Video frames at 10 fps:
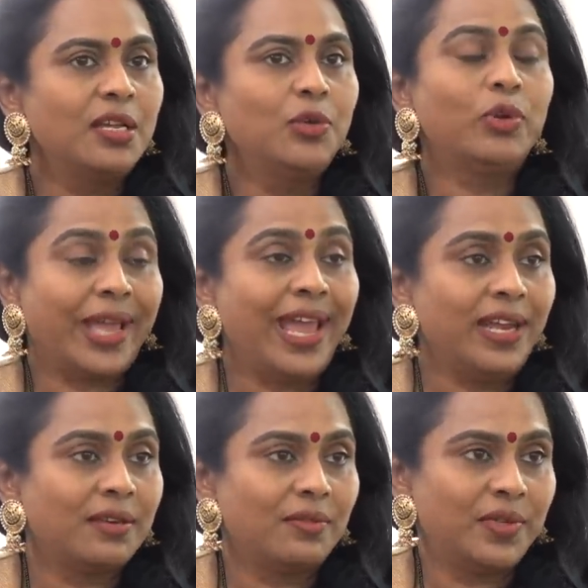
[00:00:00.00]
You
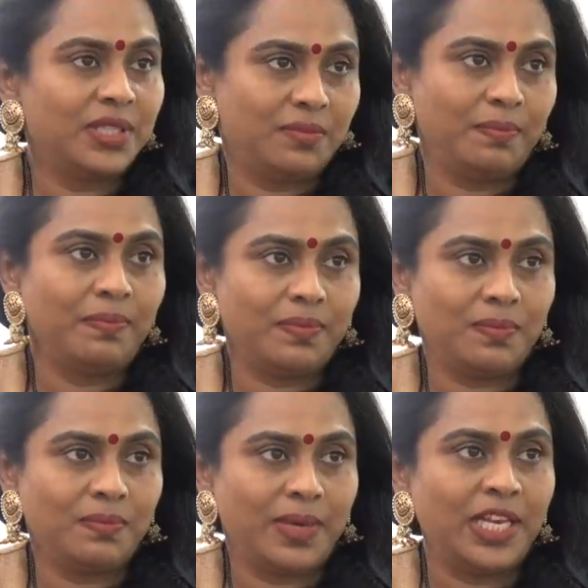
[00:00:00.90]
can with
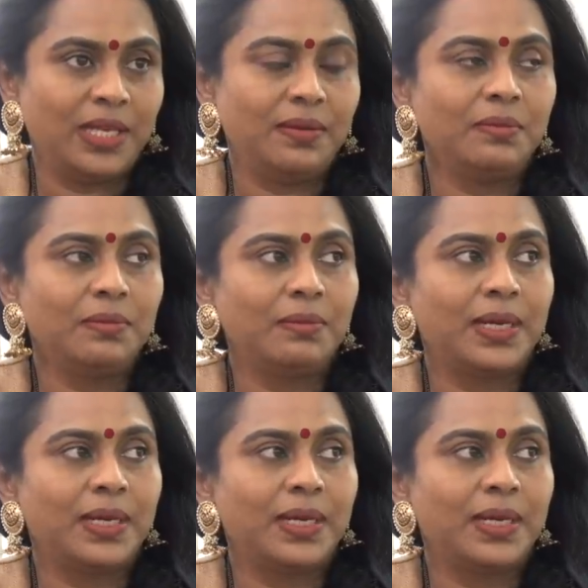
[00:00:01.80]
many, mm -hmm.